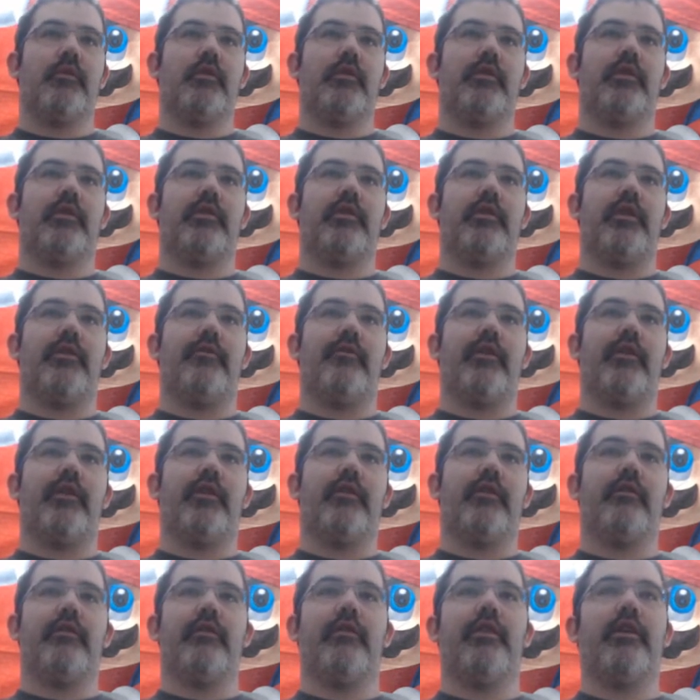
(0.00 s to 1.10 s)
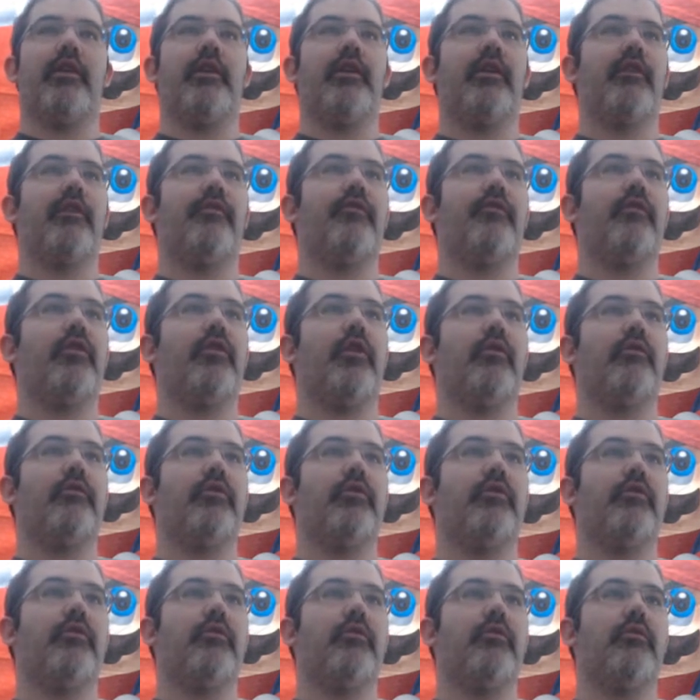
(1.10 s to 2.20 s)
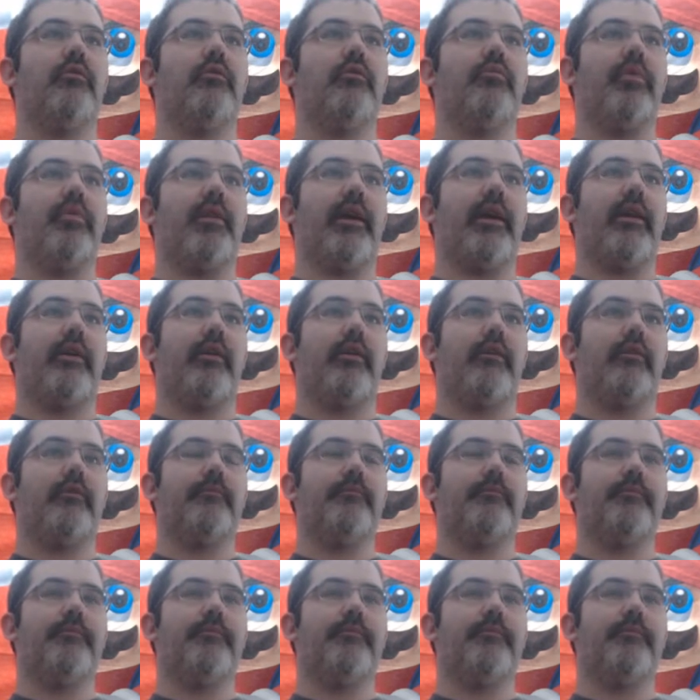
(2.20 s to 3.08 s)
stuff in it. And then if you go to player,